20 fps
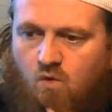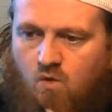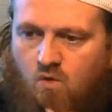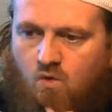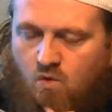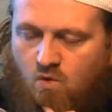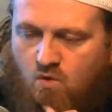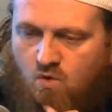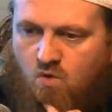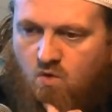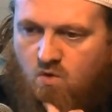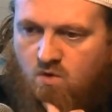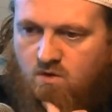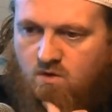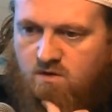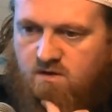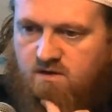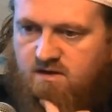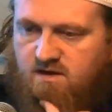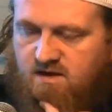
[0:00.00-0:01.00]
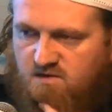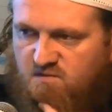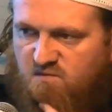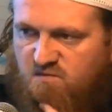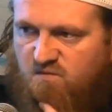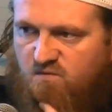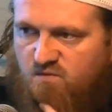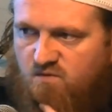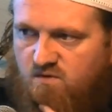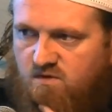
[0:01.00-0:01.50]
Or
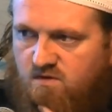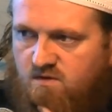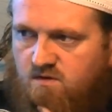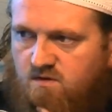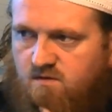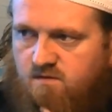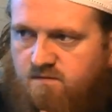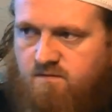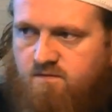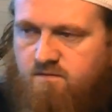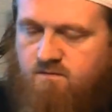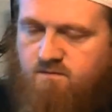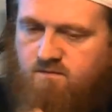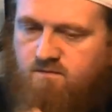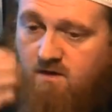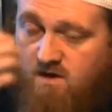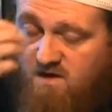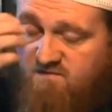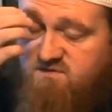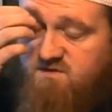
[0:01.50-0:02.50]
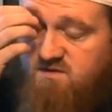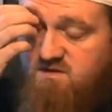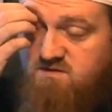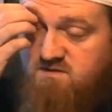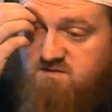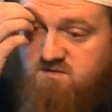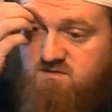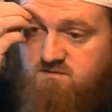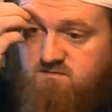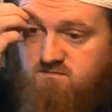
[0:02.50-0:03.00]
if, after
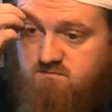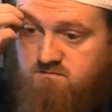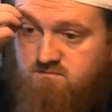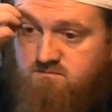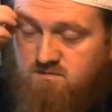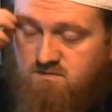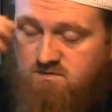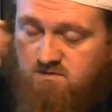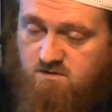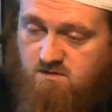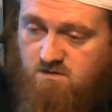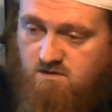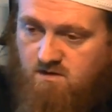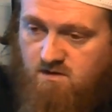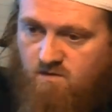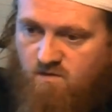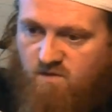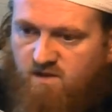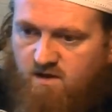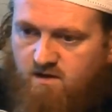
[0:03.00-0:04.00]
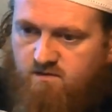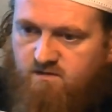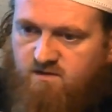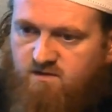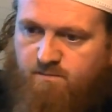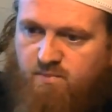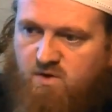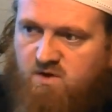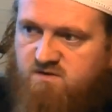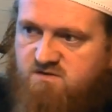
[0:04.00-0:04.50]
this, the,
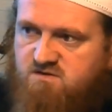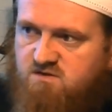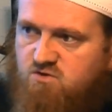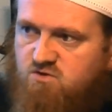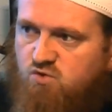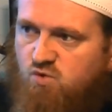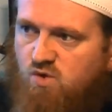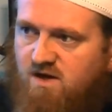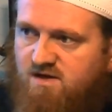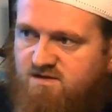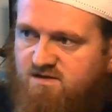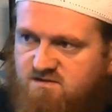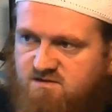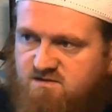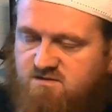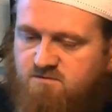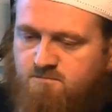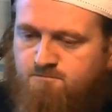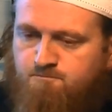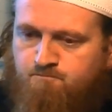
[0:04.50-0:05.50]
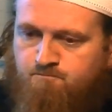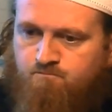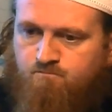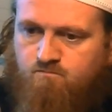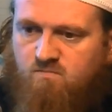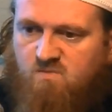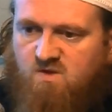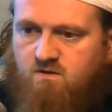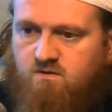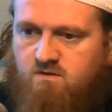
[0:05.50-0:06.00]
the person who has,
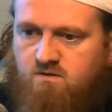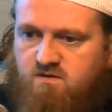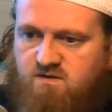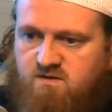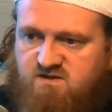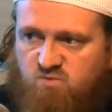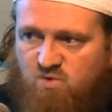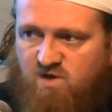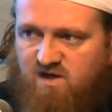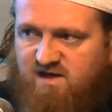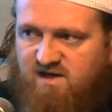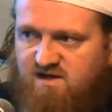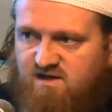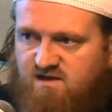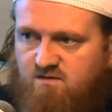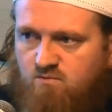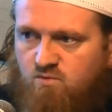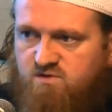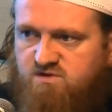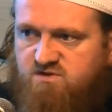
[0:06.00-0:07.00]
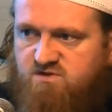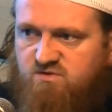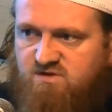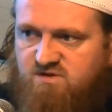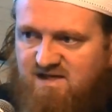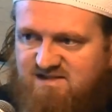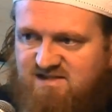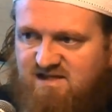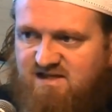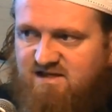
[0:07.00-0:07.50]
uh, in his will, he wants to
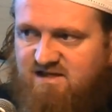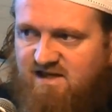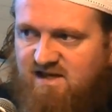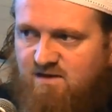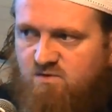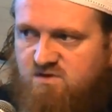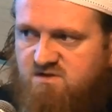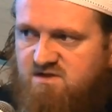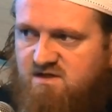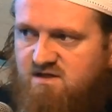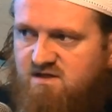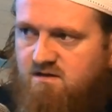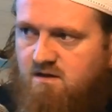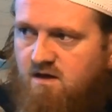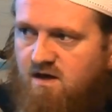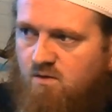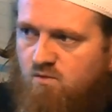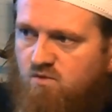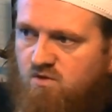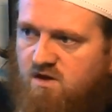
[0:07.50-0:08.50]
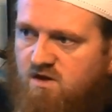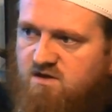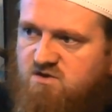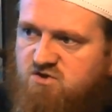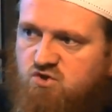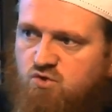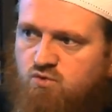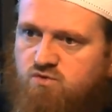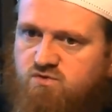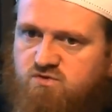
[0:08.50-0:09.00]
designate, he will say, I would like
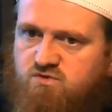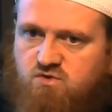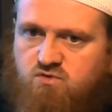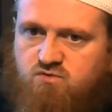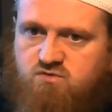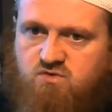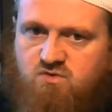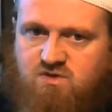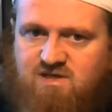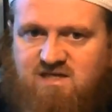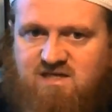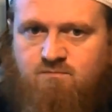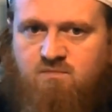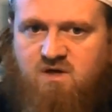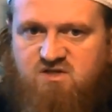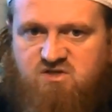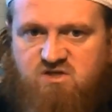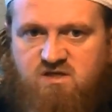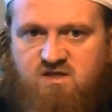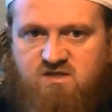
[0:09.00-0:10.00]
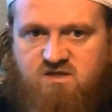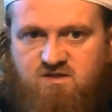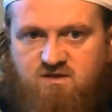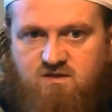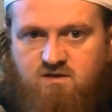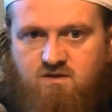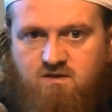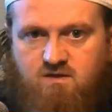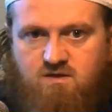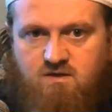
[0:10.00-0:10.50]
so and so to lead my
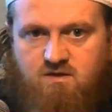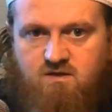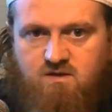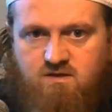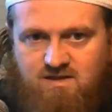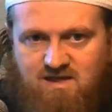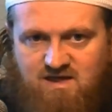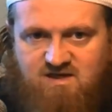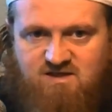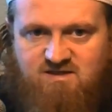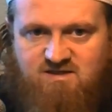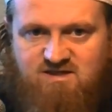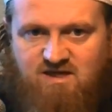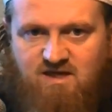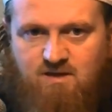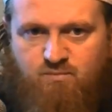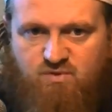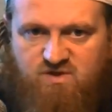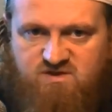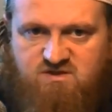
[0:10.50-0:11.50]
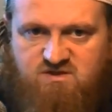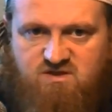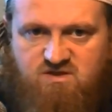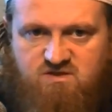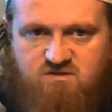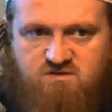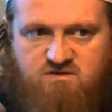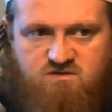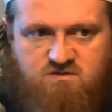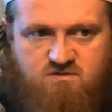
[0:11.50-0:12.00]
janazah, that can take
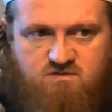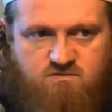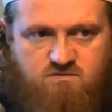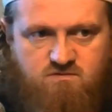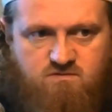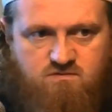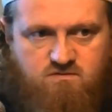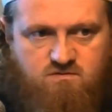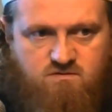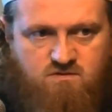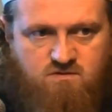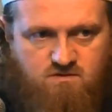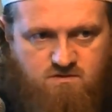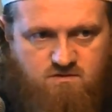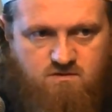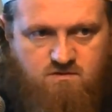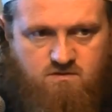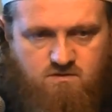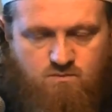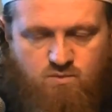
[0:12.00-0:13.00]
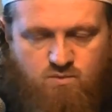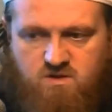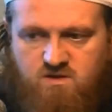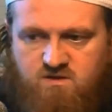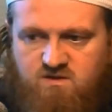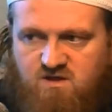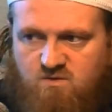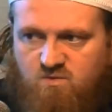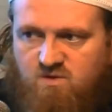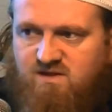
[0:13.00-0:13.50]
precedence.
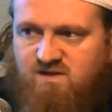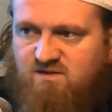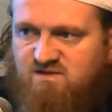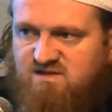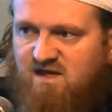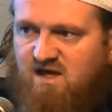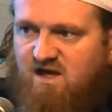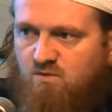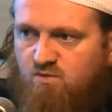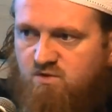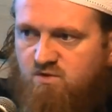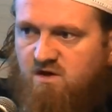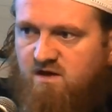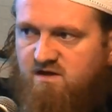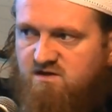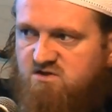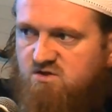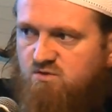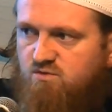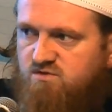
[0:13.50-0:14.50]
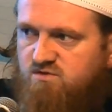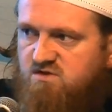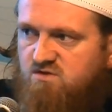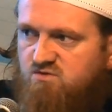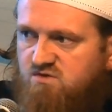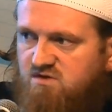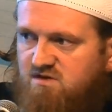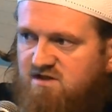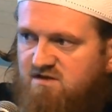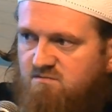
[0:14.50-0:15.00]
Within their will, they say, I would like so and so
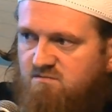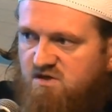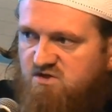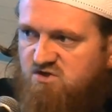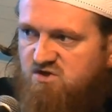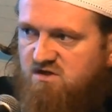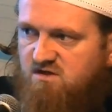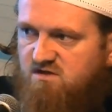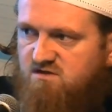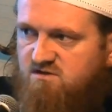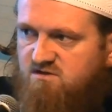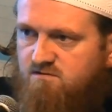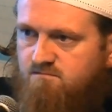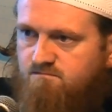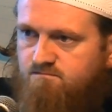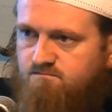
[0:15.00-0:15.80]
to lead my janazah.